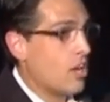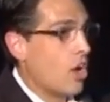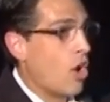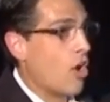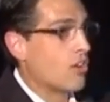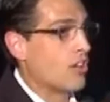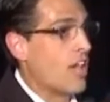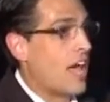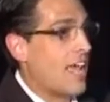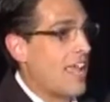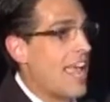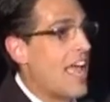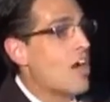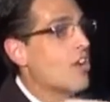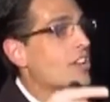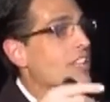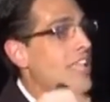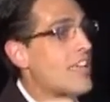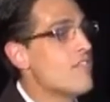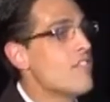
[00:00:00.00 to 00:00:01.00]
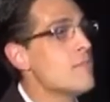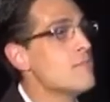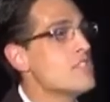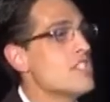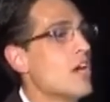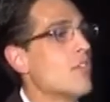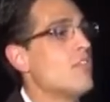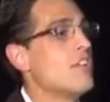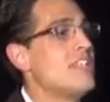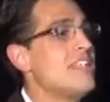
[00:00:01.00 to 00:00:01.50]
on Lyell to give
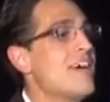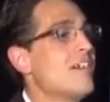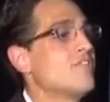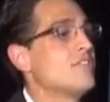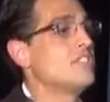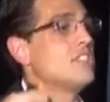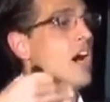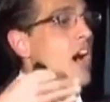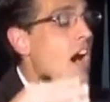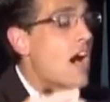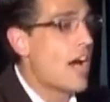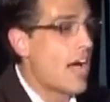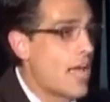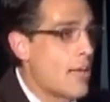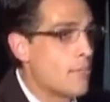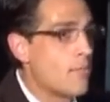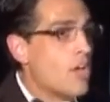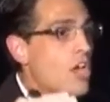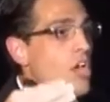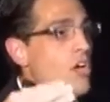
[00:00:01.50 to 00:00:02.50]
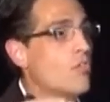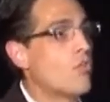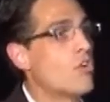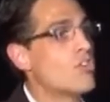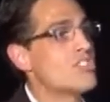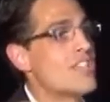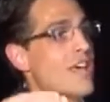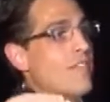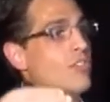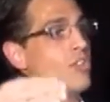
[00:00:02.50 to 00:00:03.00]
himself enough time for
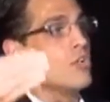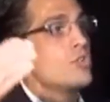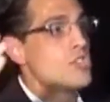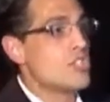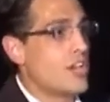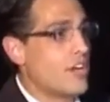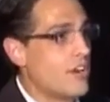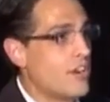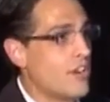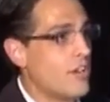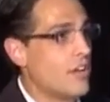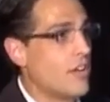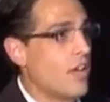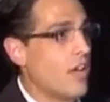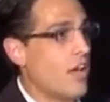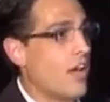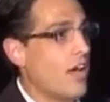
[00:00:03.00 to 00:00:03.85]
his evolutionary,